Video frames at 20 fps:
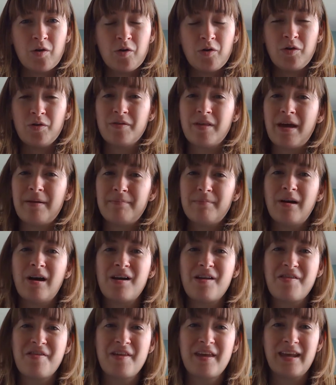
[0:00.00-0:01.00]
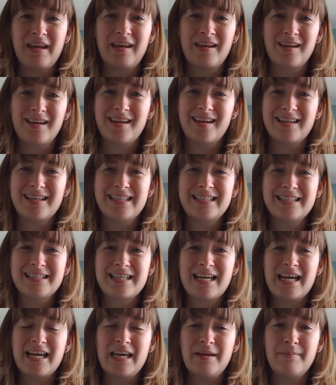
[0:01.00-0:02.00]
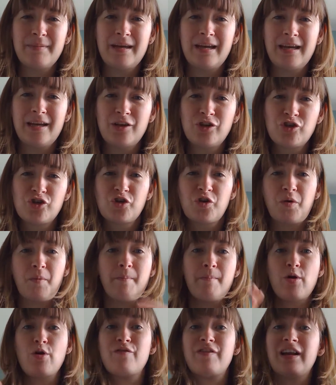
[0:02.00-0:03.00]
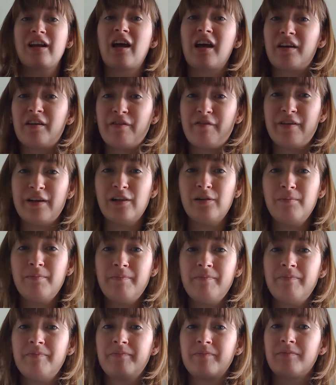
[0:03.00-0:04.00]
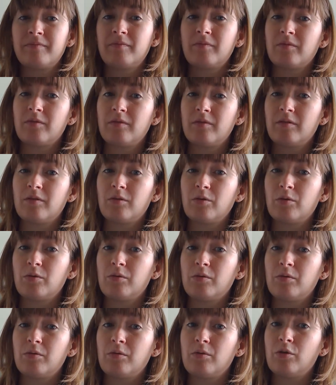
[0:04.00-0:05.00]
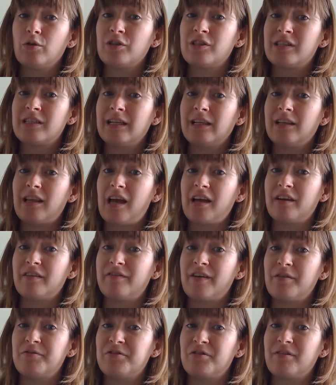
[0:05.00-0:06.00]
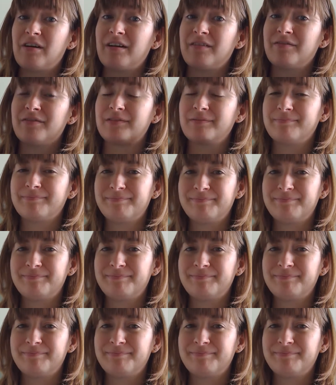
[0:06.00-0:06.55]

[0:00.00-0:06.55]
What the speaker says: You then might think, is that image moving like a film or still like a photograph?